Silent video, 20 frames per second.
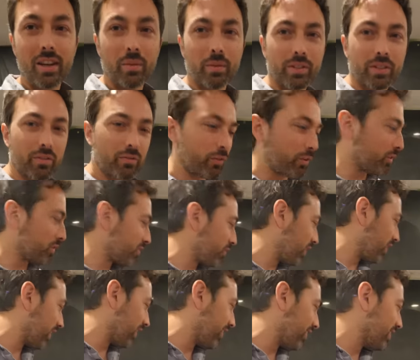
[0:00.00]
that was the first
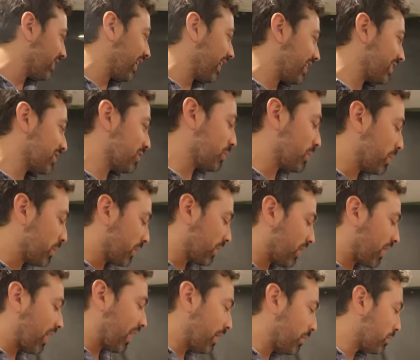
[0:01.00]
filling of the tank. So we weren't
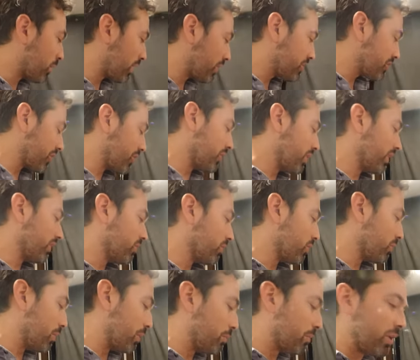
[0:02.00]
high pressure going through the
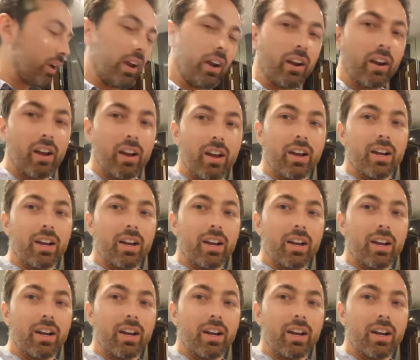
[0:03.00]
membrane.